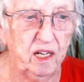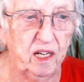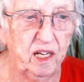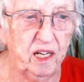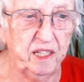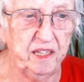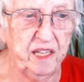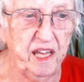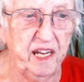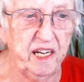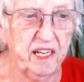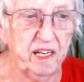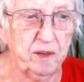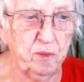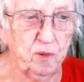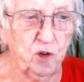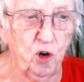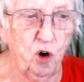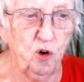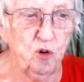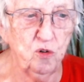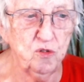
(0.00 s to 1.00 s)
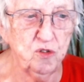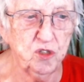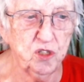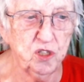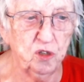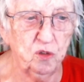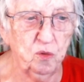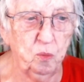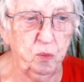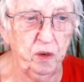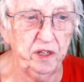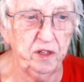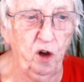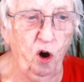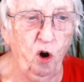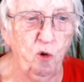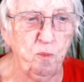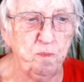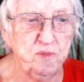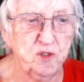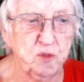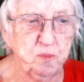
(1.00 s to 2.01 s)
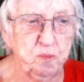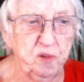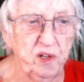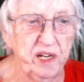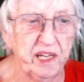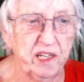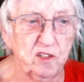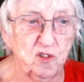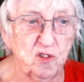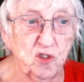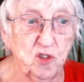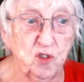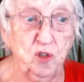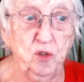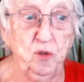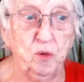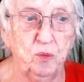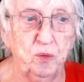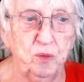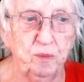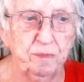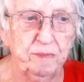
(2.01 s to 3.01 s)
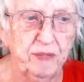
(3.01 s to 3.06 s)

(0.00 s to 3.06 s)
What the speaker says: and then it goes to When Hope Springs New.